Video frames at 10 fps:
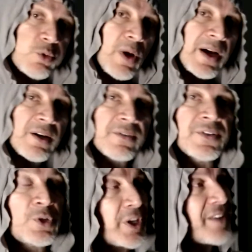12,
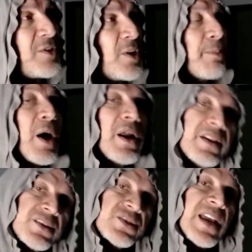you're giving your body
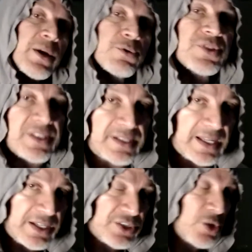the cycles it
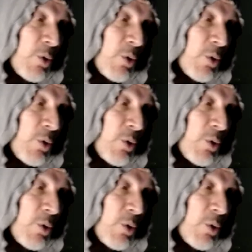needs. You